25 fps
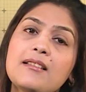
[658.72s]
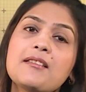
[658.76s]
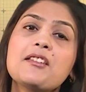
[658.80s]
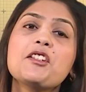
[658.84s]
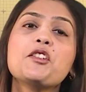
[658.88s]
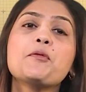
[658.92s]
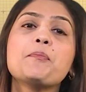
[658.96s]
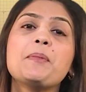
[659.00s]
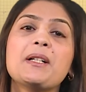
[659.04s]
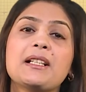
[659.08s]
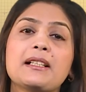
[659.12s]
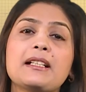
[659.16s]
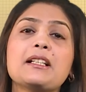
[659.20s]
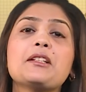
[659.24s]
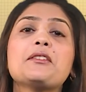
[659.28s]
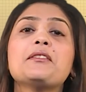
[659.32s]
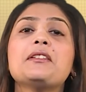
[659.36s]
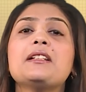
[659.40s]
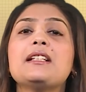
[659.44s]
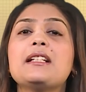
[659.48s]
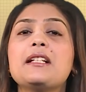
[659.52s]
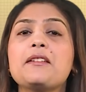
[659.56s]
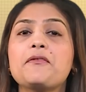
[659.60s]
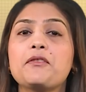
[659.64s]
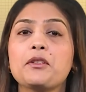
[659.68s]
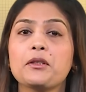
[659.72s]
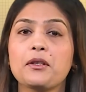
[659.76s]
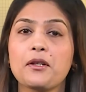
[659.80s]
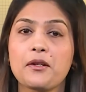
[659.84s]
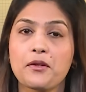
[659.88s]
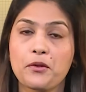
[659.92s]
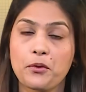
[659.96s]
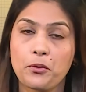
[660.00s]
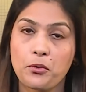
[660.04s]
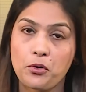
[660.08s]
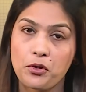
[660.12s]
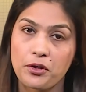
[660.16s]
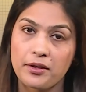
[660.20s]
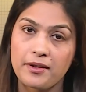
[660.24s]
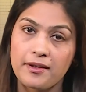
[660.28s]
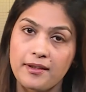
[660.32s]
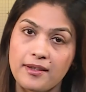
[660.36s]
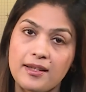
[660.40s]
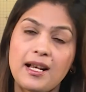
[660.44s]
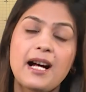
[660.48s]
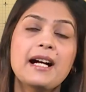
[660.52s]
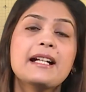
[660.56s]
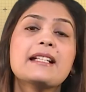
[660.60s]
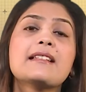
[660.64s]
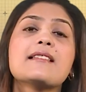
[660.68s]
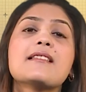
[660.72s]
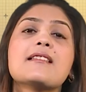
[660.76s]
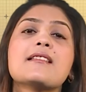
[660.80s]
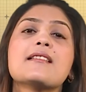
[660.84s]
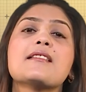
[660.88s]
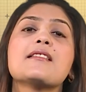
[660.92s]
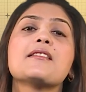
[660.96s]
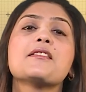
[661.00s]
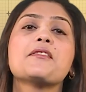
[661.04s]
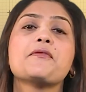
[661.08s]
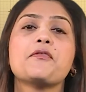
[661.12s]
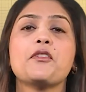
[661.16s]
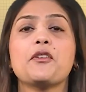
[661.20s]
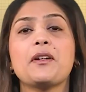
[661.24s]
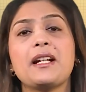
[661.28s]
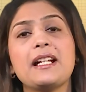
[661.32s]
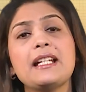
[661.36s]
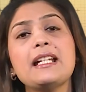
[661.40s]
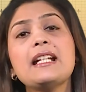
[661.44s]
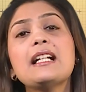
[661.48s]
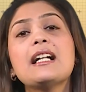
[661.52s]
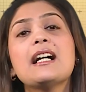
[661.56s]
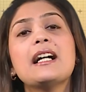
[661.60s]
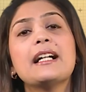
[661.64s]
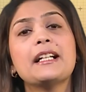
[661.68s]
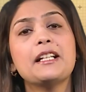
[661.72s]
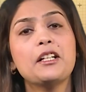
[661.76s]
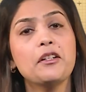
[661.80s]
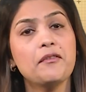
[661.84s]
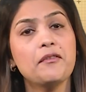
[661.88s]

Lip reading: is particularly for the social sciences, for any kind of